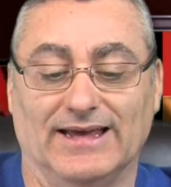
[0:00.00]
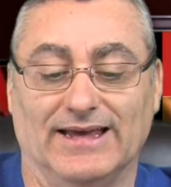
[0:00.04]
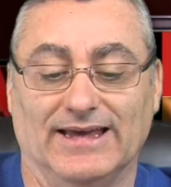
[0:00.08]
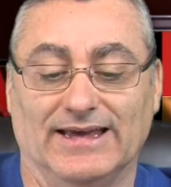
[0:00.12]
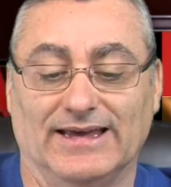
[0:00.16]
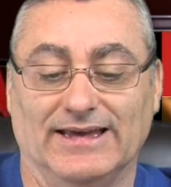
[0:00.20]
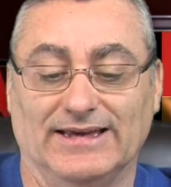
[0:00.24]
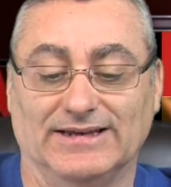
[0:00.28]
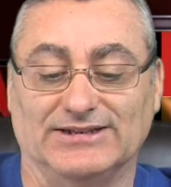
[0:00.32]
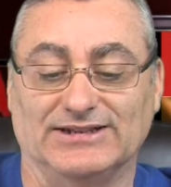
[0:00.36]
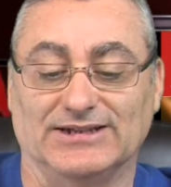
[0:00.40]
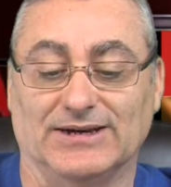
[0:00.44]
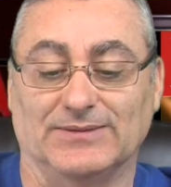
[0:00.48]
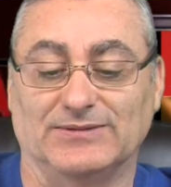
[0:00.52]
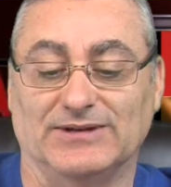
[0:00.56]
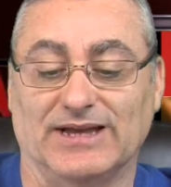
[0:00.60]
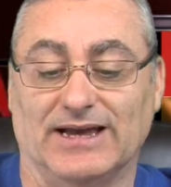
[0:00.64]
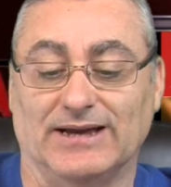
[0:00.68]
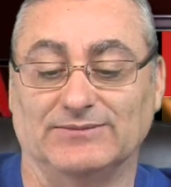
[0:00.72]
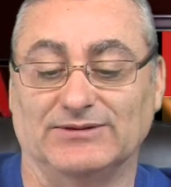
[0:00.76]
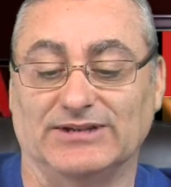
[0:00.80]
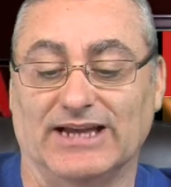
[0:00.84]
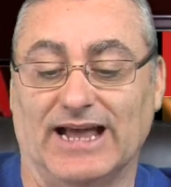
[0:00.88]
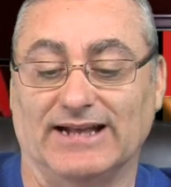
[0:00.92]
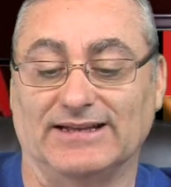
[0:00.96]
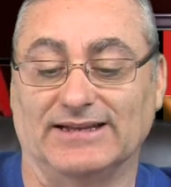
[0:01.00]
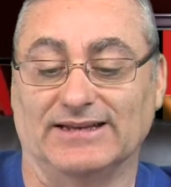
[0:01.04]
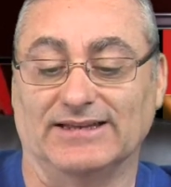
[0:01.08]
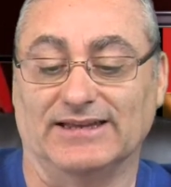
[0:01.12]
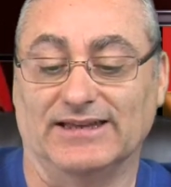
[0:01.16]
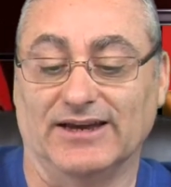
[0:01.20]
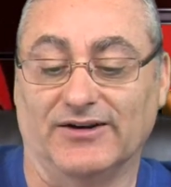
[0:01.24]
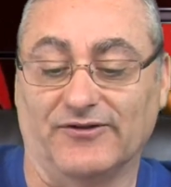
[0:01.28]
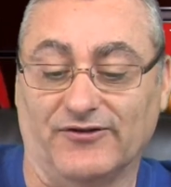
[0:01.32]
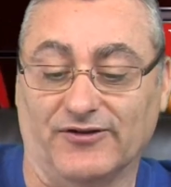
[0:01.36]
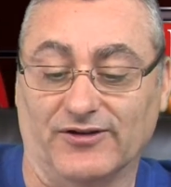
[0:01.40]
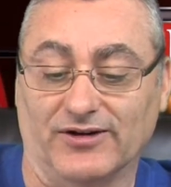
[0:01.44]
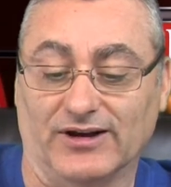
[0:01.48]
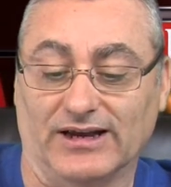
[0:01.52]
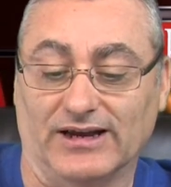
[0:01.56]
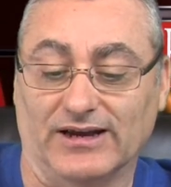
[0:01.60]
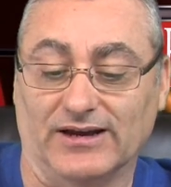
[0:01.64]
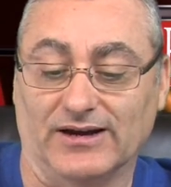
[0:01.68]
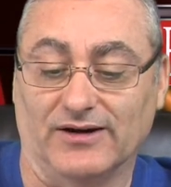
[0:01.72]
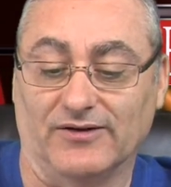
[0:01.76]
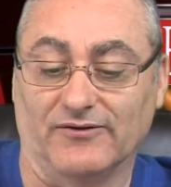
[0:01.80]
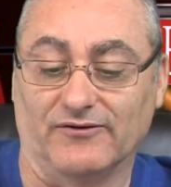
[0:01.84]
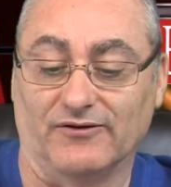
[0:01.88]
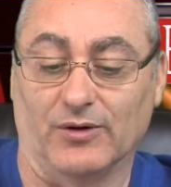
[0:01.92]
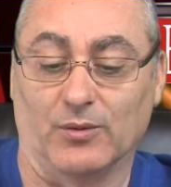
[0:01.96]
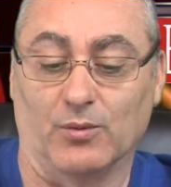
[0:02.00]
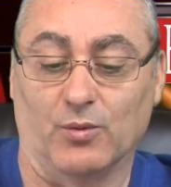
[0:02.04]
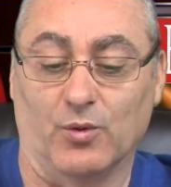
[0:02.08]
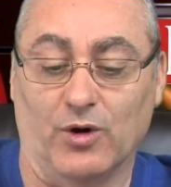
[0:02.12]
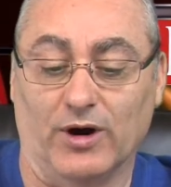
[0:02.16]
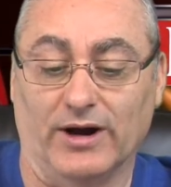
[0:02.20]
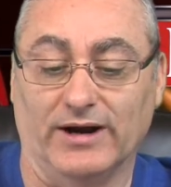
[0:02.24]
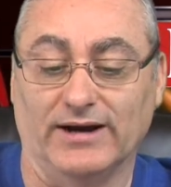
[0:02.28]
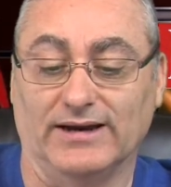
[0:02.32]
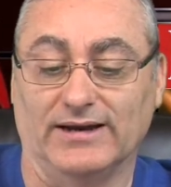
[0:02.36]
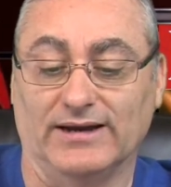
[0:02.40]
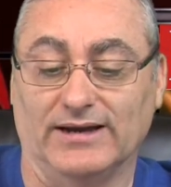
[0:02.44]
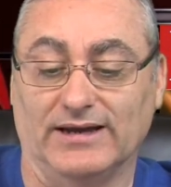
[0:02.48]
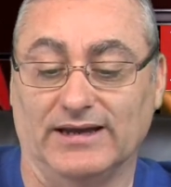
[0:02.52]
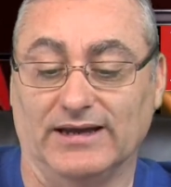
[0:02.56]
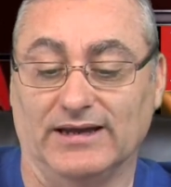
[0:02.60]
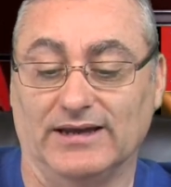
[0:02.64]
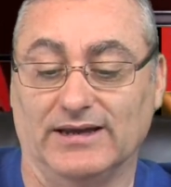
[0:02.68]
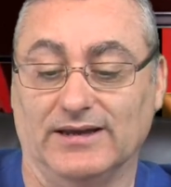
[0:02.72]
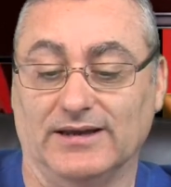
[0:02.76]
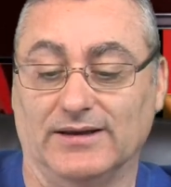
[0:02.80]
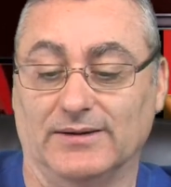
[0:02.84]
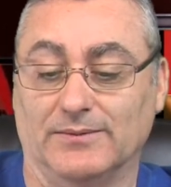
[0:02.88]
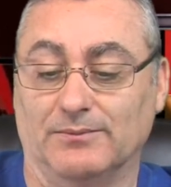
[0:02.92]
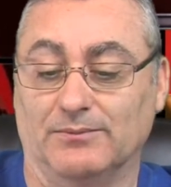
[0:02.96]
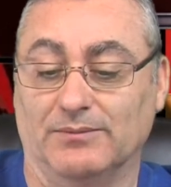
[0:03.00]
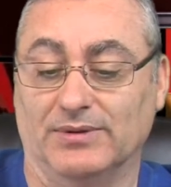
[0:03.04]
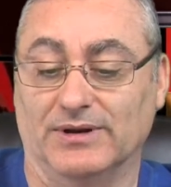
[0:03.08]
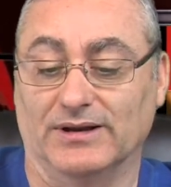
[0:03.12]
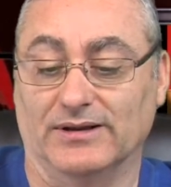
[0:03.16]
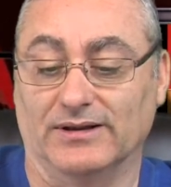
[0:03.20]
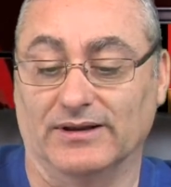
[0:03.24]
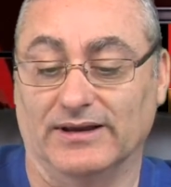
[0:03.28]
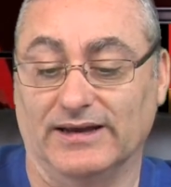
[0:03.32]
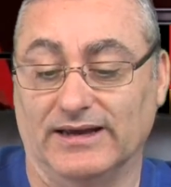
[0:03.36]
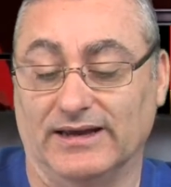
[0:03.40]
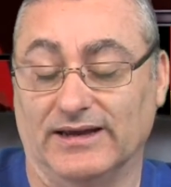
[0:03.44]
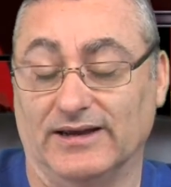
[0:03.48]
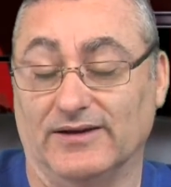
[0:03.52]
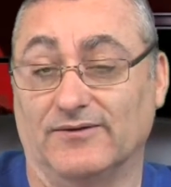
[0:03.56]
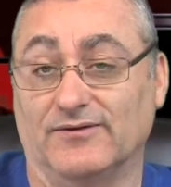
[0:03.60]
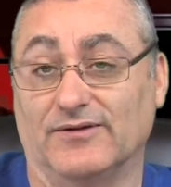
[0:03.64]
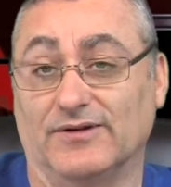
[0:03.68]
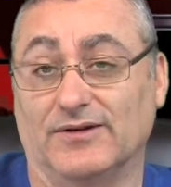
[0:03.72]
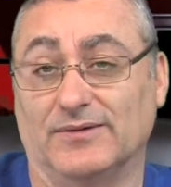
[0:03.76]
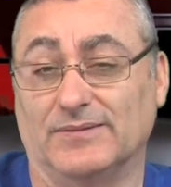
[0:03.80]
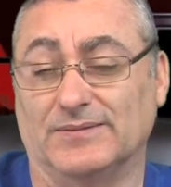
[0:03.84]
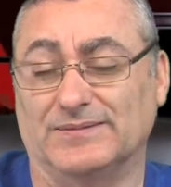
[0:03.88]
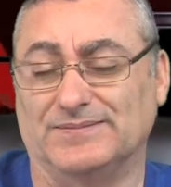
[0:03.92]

He sometimes acted differently from what he believed.